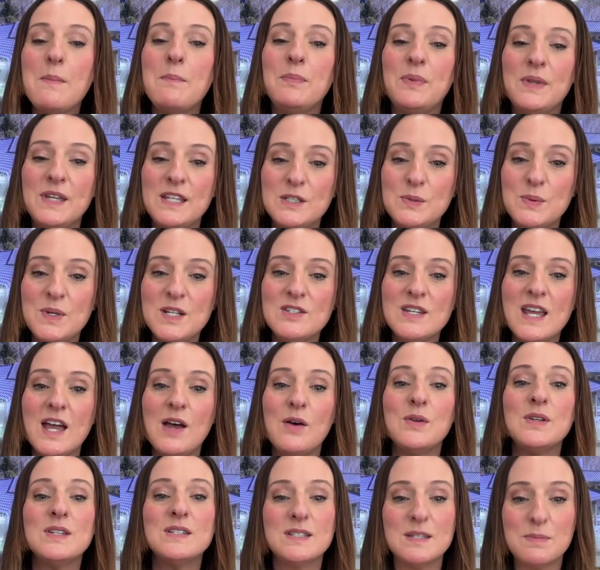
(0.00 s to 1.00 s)
please reach
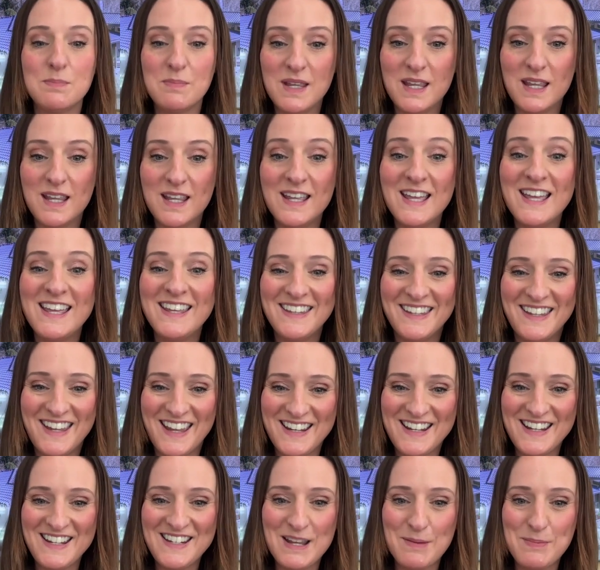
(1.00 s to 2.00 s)
out to me,
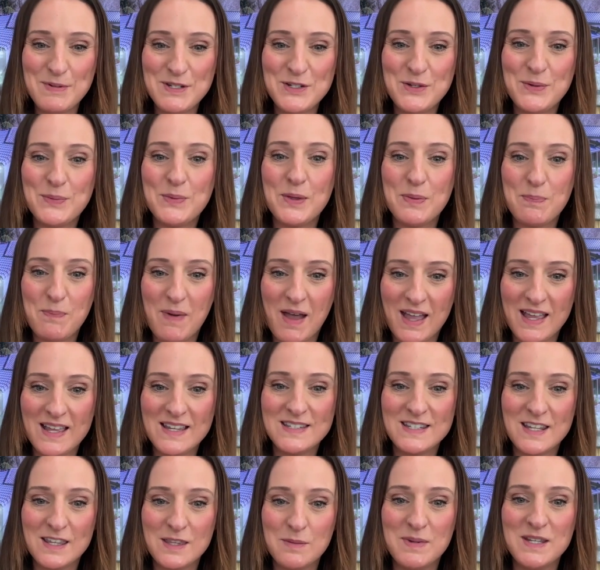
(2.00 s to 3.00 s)
Katie Nepshield with Piatt
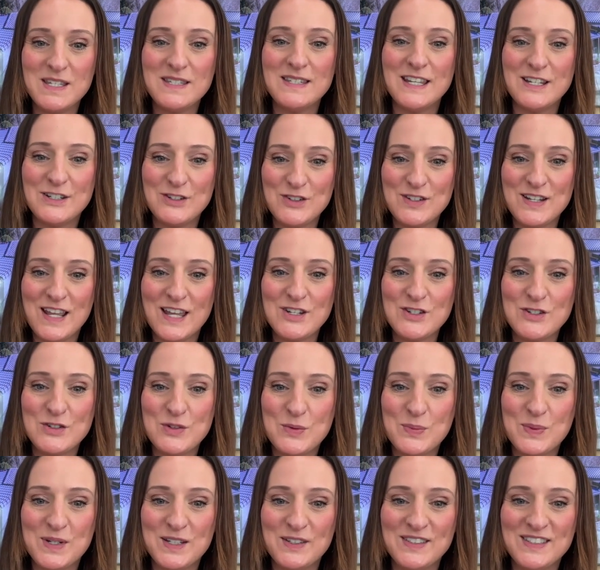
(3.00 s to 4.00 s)
Sotheby's
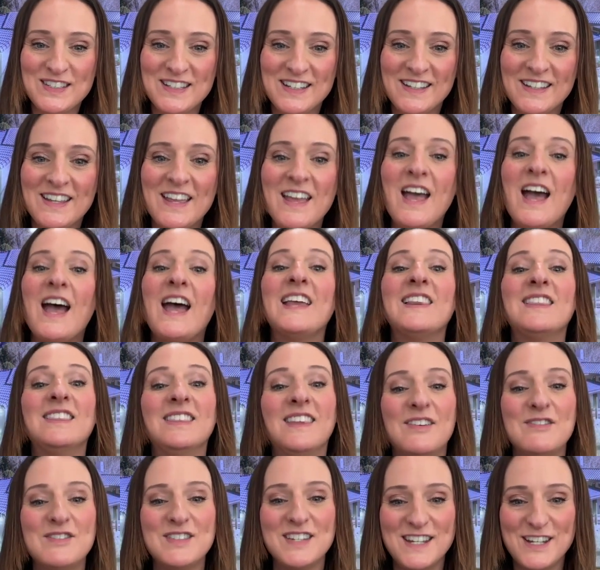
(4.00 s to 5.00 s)
International Realty. I'd
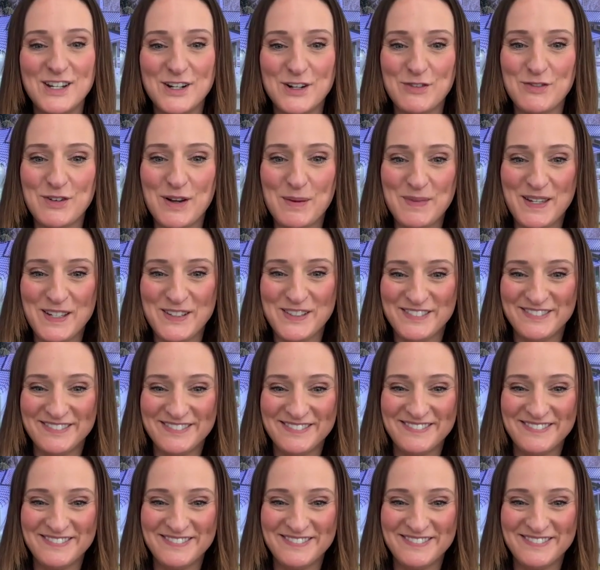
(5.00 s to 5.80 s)
love to hear from you.